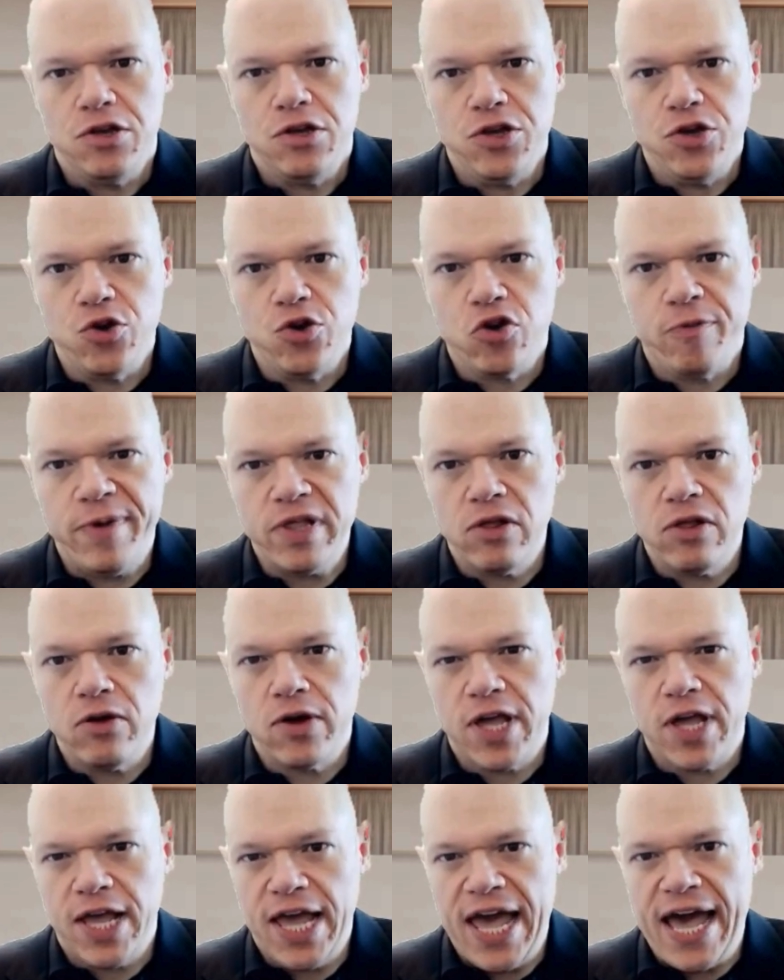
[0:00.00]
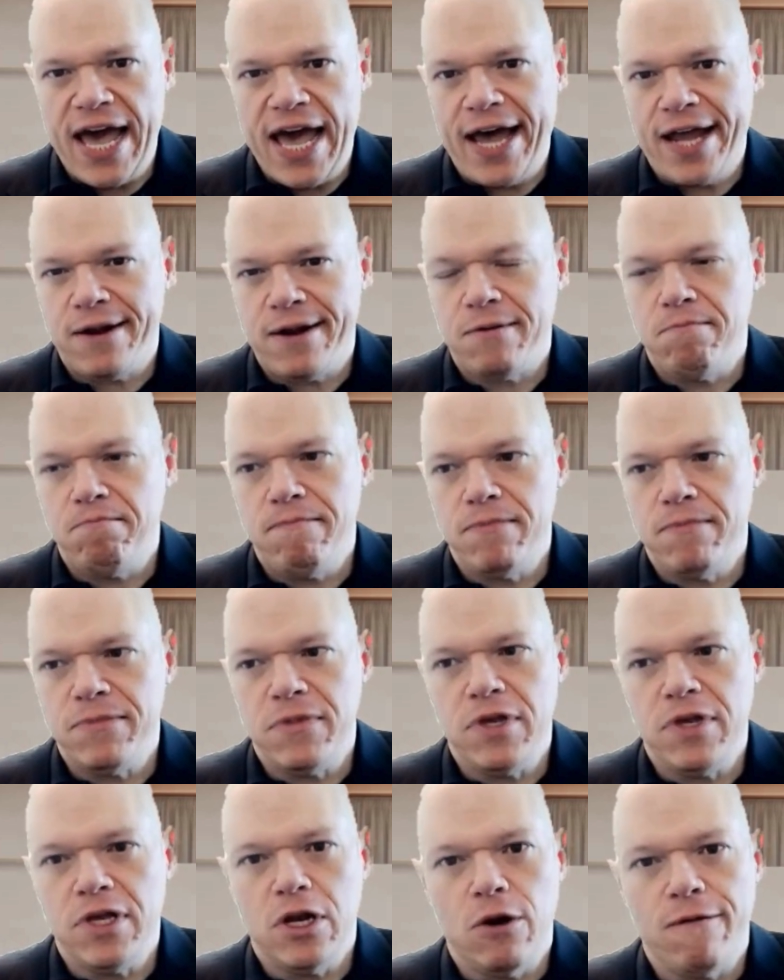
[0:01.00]
you could be looking at,
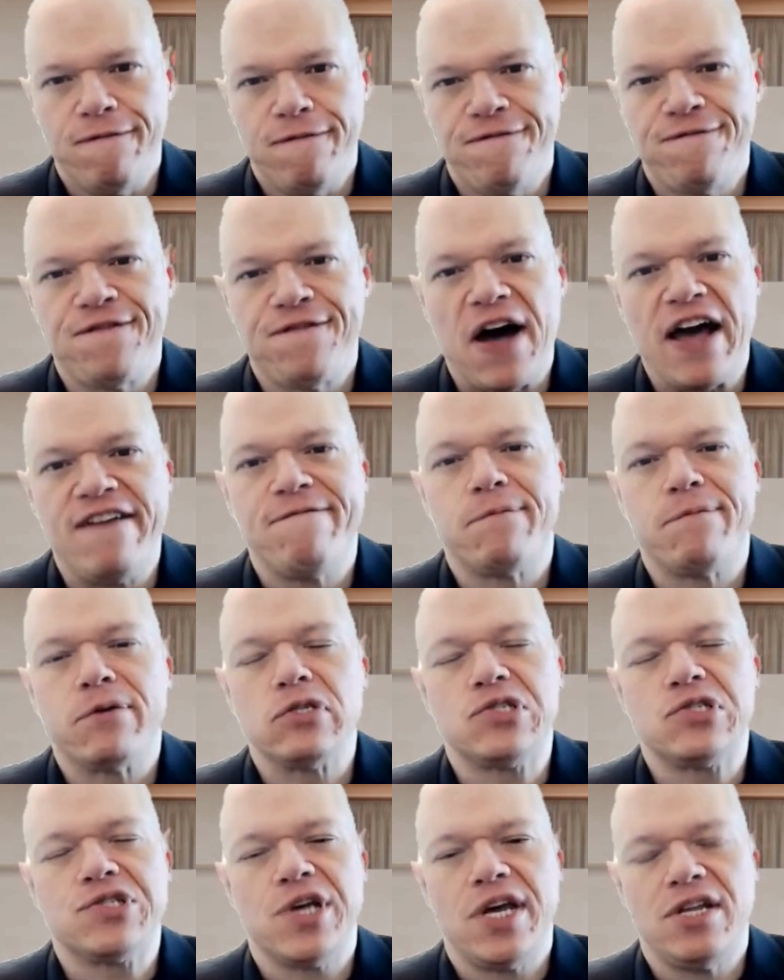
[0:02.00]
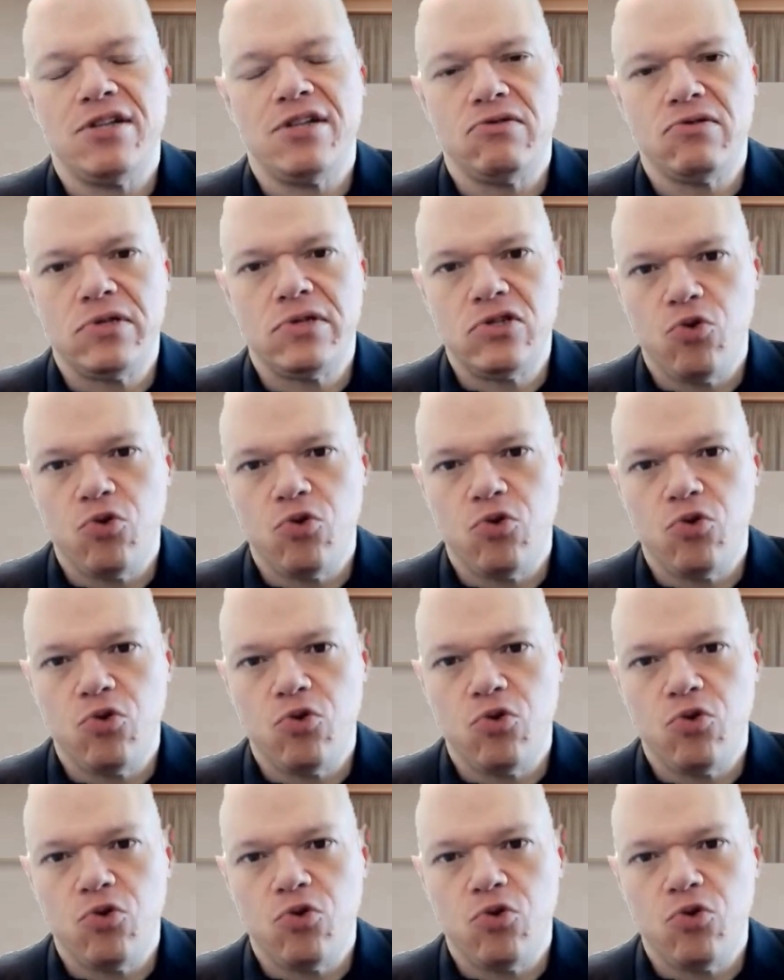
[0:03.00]
5%,